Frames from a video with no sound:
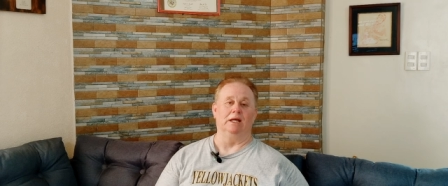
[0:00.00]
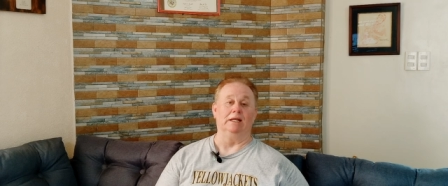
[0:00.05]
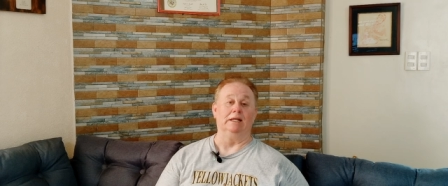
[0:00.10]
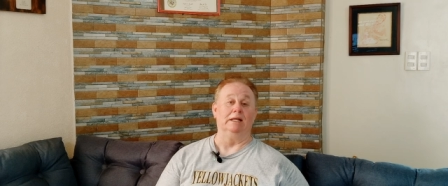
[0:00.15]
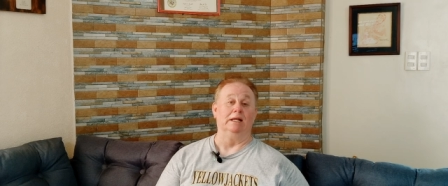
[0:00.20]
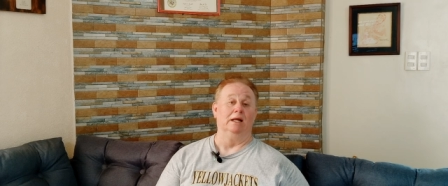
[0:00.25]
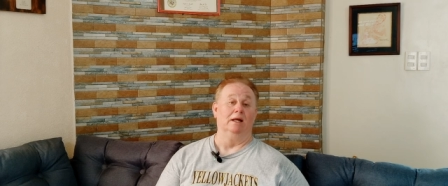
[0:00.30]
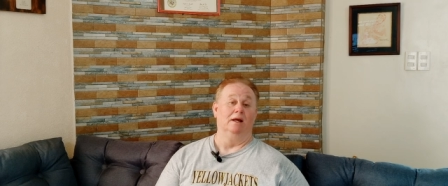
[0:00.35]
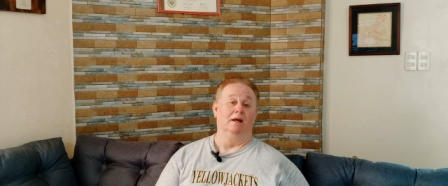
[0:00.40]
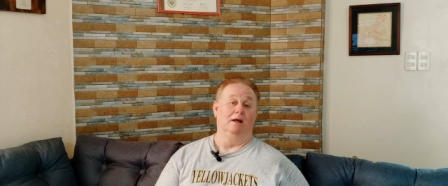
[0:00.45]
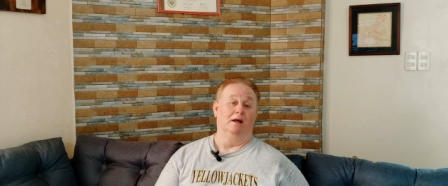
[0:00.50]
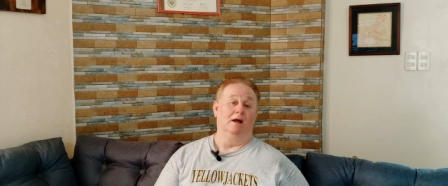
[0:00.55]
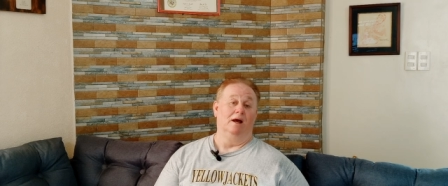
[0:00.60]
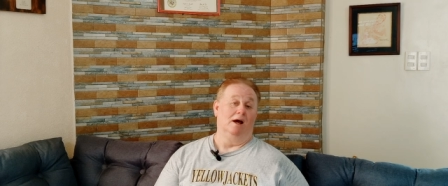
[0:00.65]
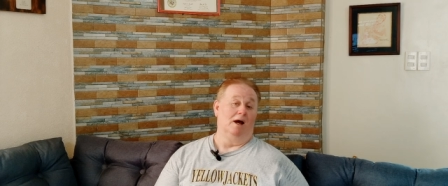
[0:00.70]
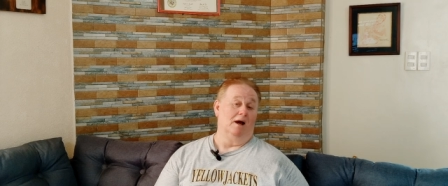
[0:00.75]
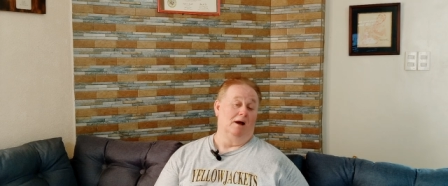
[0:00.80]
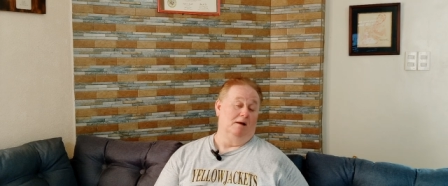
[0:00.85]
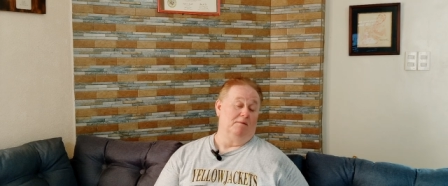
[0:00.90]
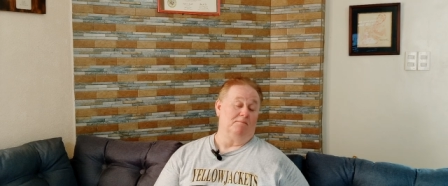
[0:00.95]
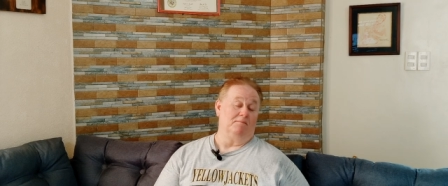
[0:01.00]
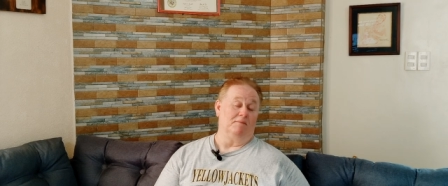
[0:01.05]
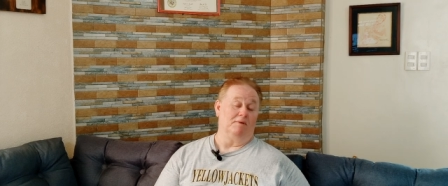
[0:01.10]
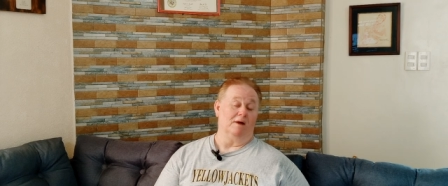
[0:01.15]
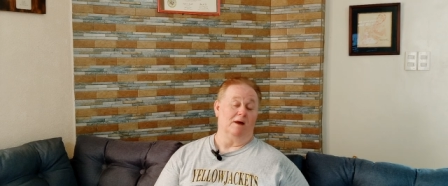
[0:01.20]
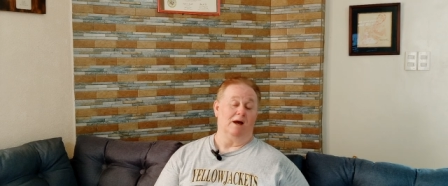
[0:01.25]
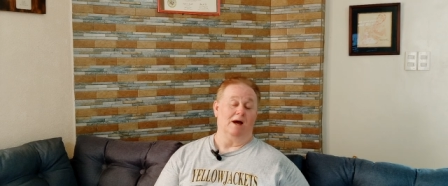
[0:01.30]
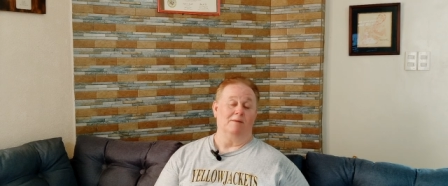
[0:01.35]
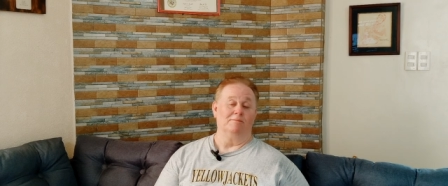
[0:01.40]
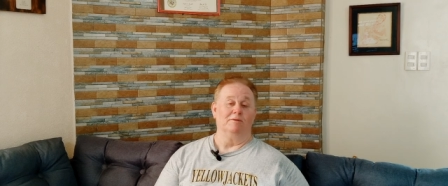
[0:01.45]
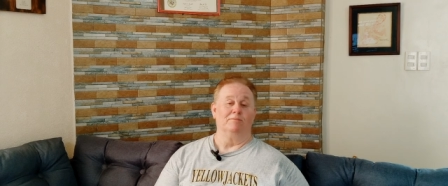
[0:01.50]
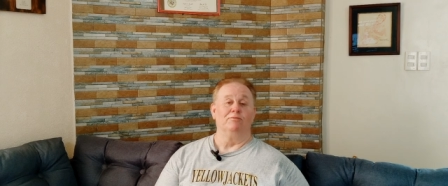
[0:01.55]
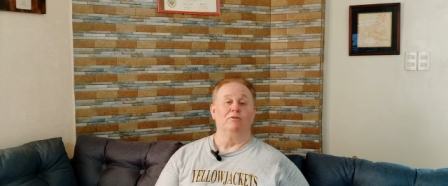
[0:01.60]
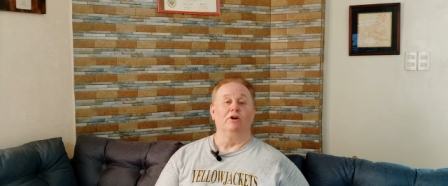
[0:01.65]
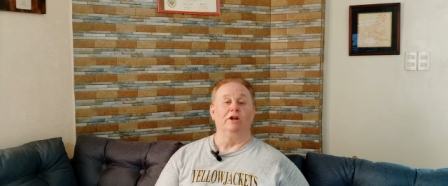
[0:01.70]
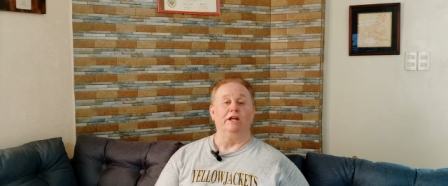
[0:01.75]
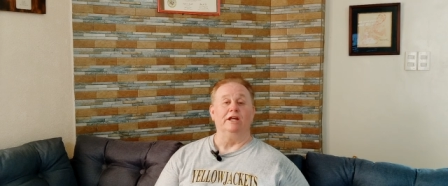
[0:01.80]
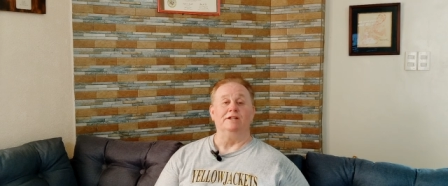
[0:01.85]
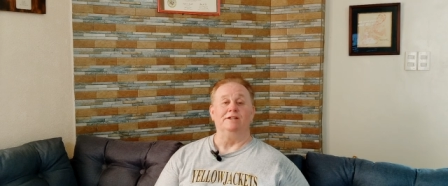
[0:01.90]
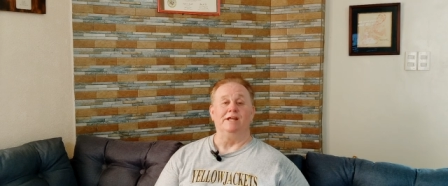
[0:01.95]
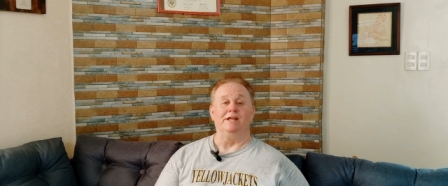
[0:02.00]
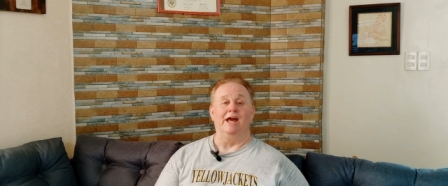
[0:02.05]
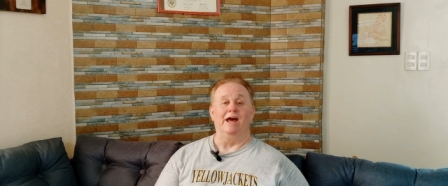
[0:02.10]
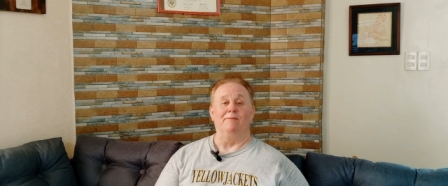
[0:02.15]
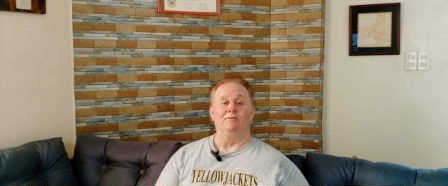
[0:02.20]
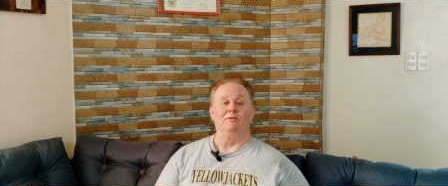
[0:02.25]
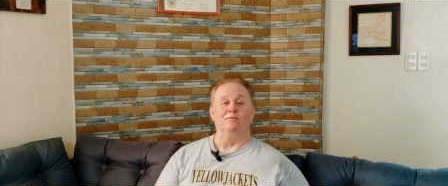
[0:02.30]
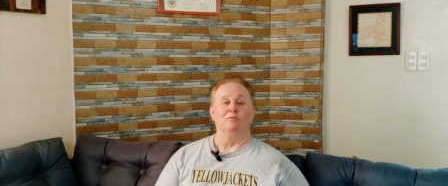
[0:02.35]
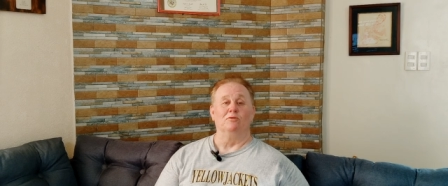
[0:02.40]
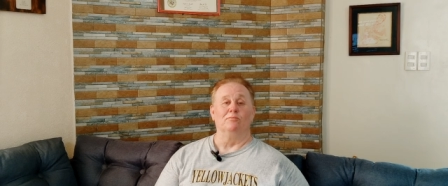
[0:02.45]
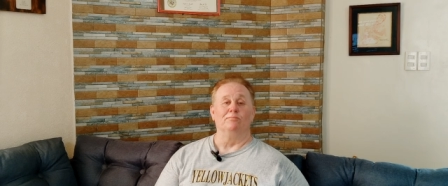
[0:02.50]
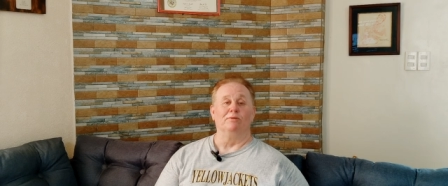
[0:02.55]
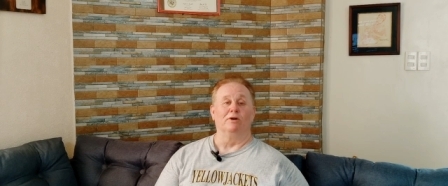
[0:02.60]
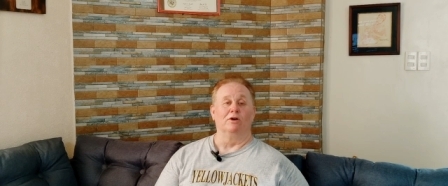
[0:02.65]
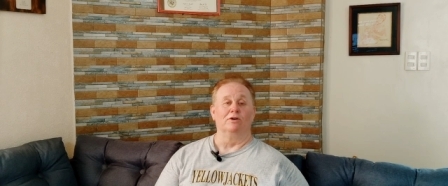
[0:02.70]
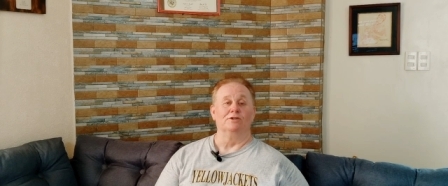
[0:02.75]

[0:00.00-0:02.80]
and I'm a pretty adaptable